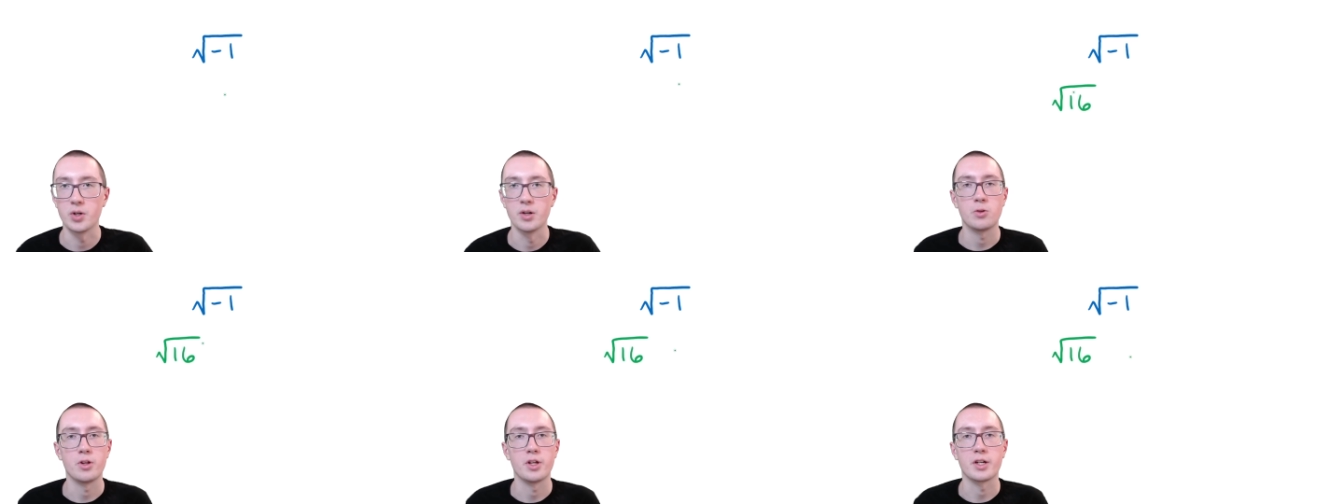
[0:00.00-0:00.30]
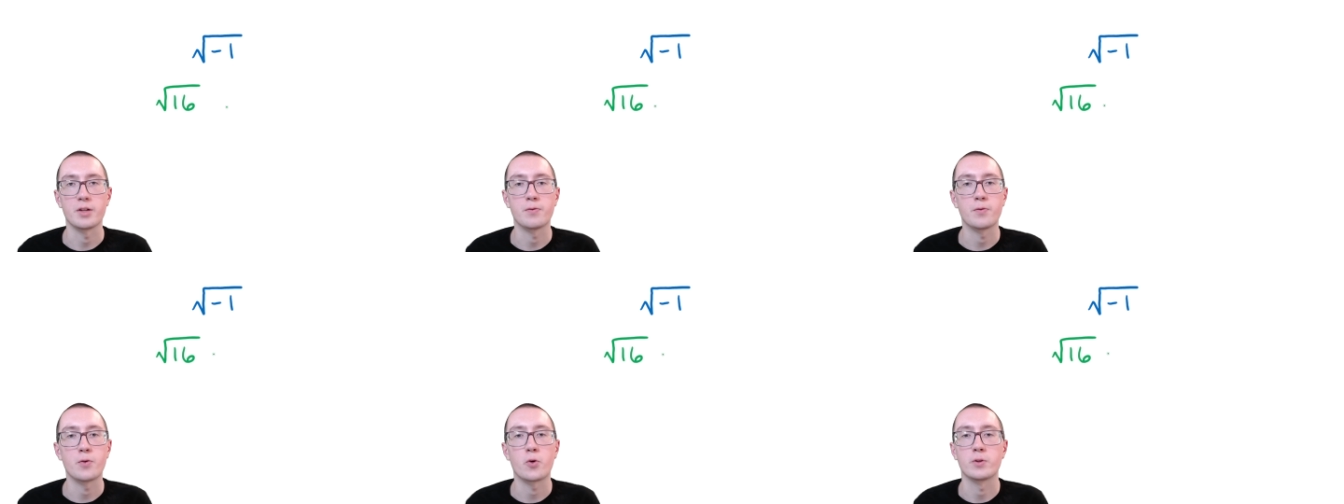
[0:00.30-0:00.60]
So
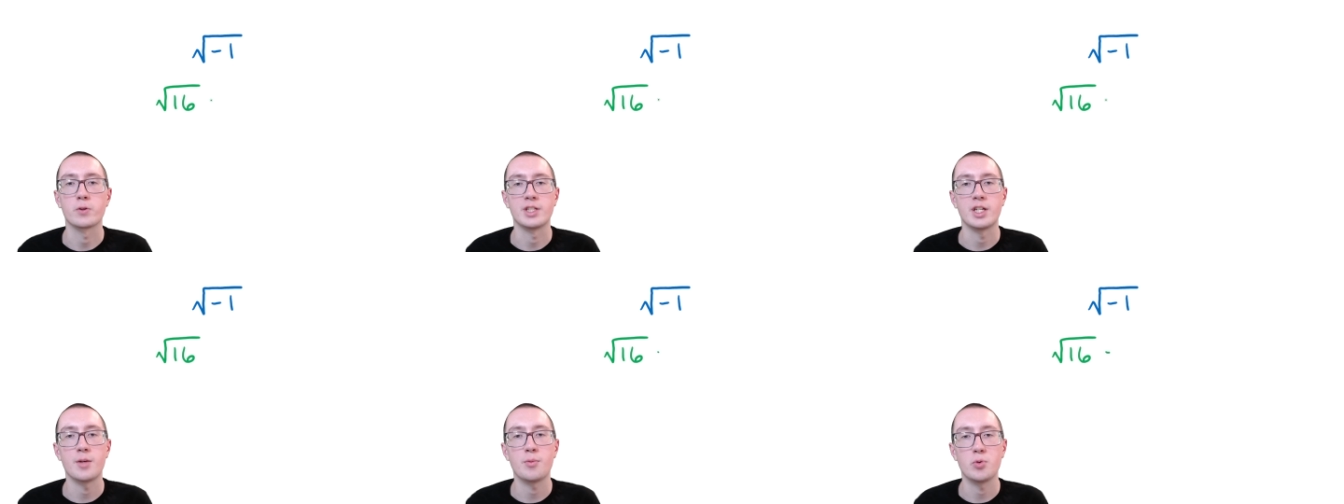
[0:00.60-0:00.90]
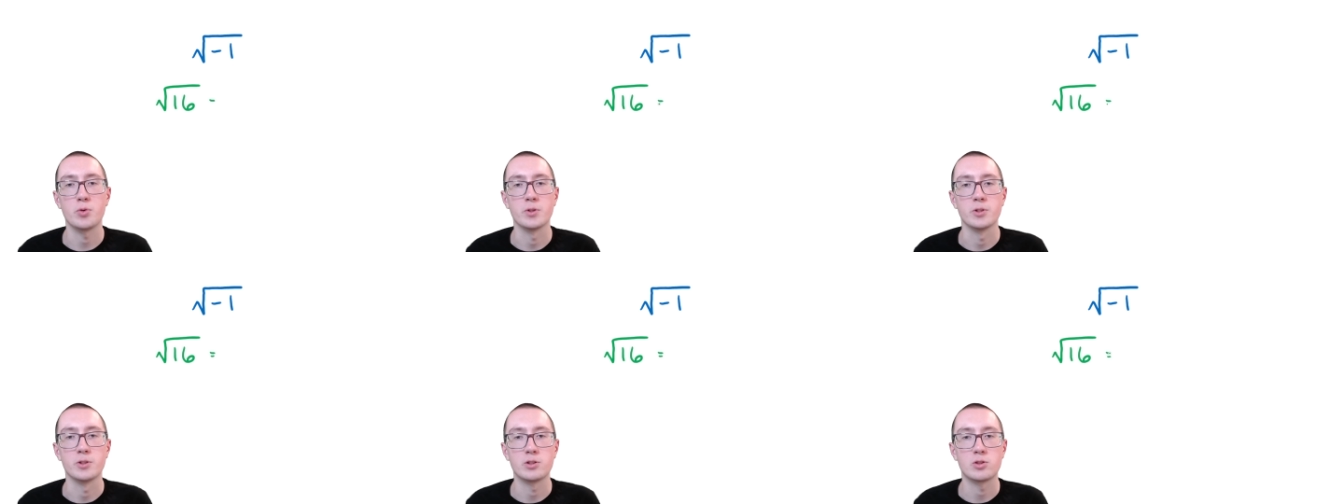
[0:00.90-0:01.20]
like, for
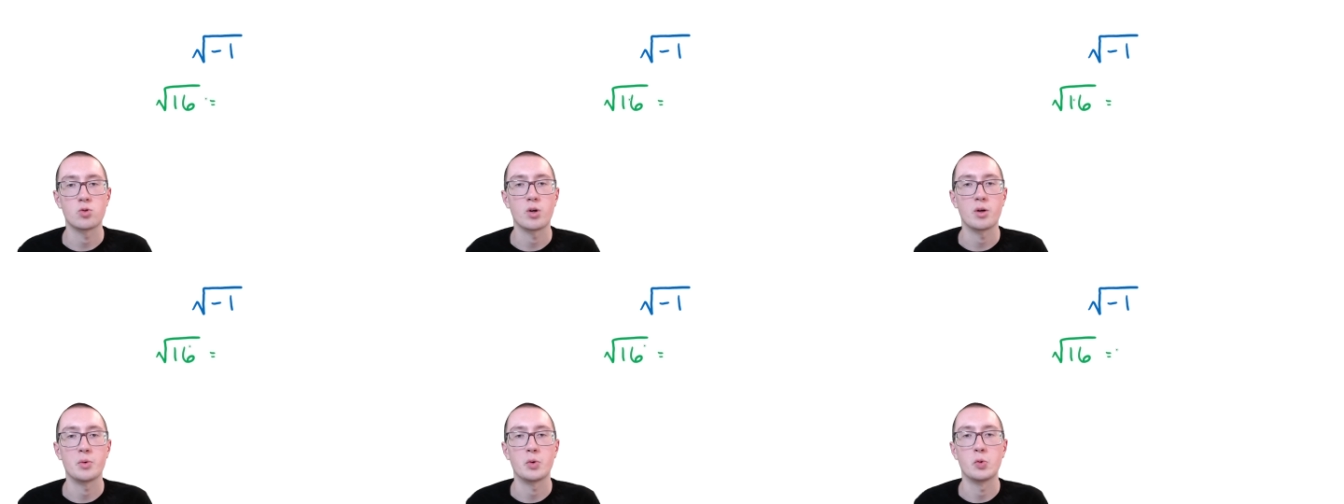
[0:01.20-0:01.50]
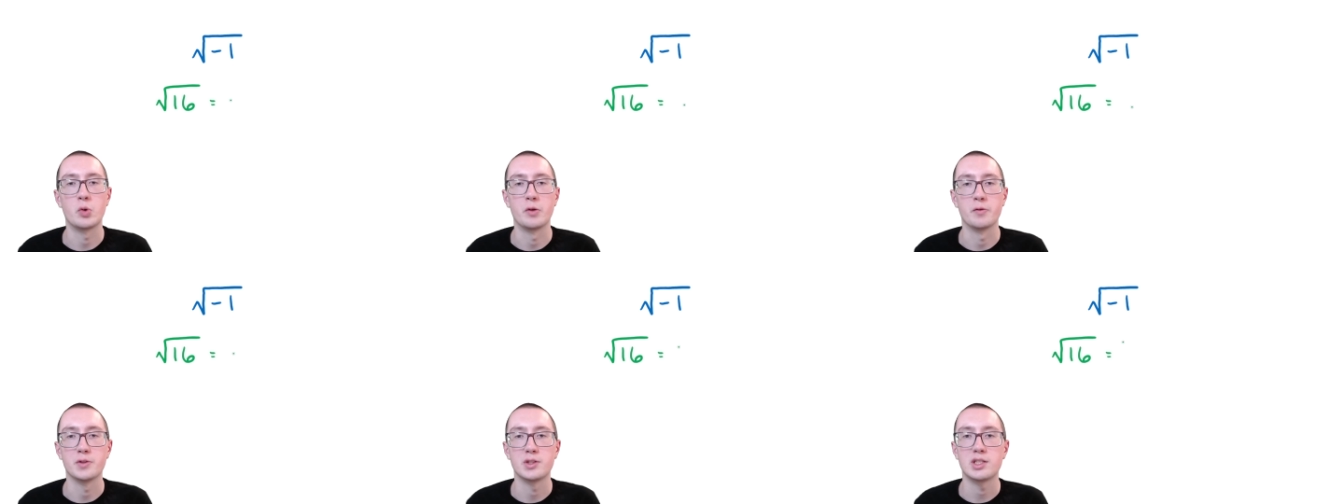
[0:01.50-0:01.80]
example, the square
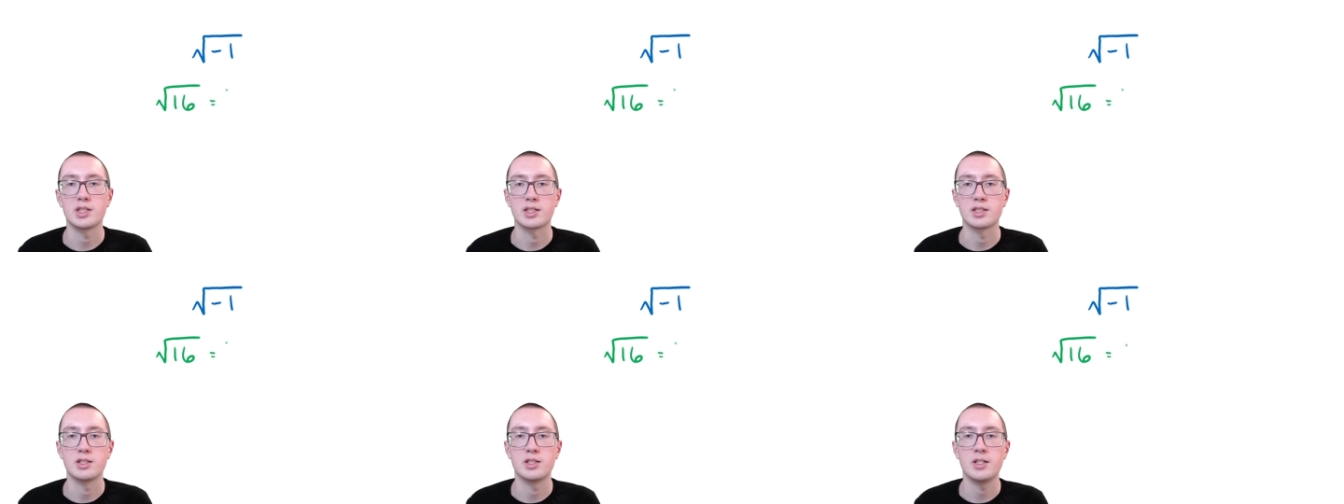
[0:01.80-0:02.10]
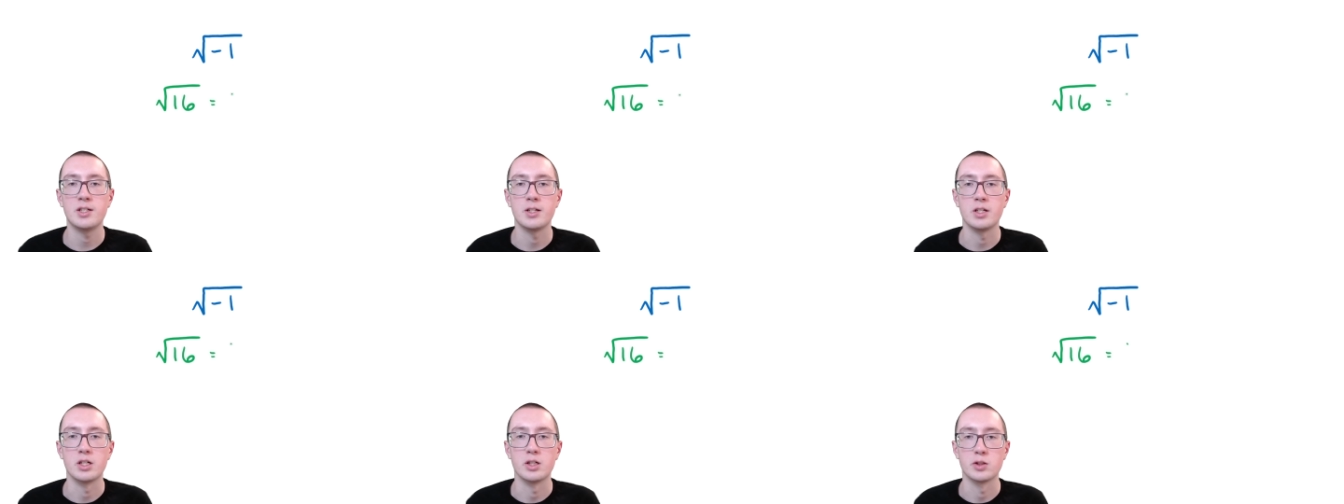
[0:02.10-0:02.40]
root of
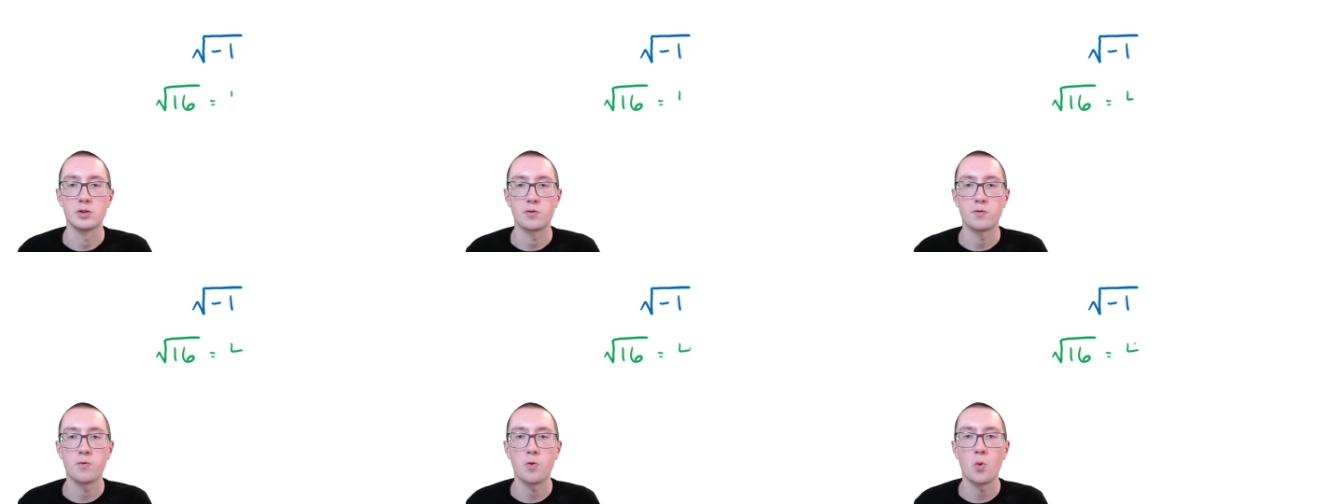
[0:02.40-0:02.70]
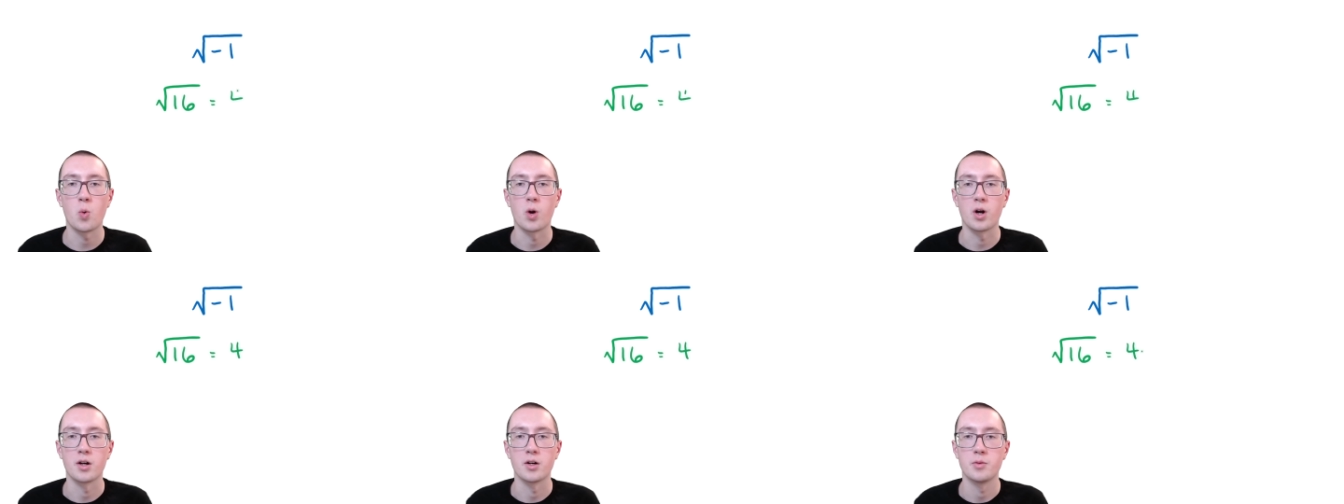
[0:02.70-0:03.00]
sixteen is
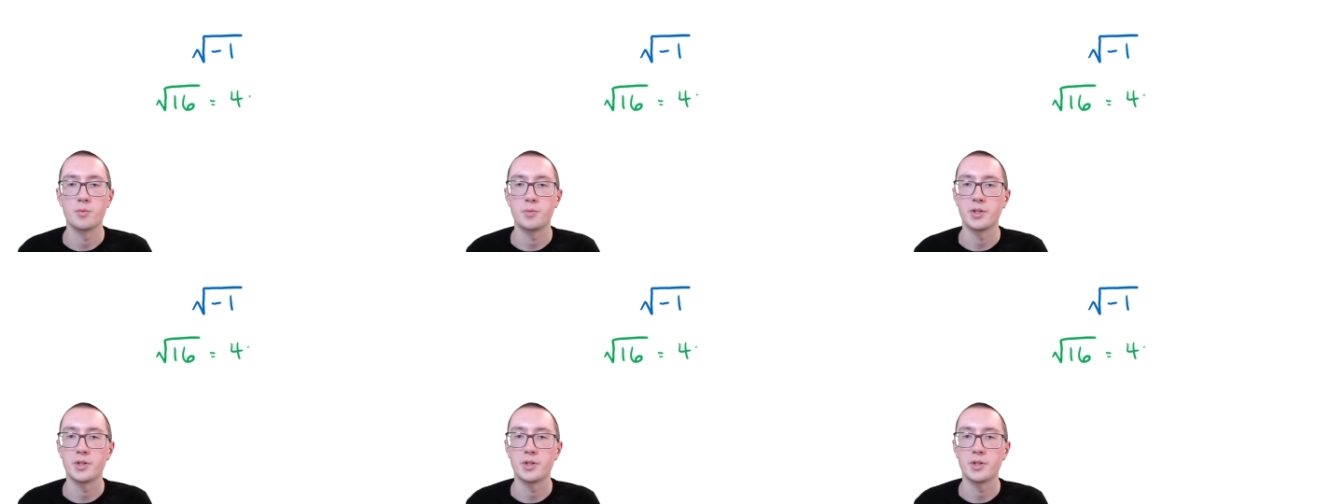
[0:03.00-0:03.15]
four,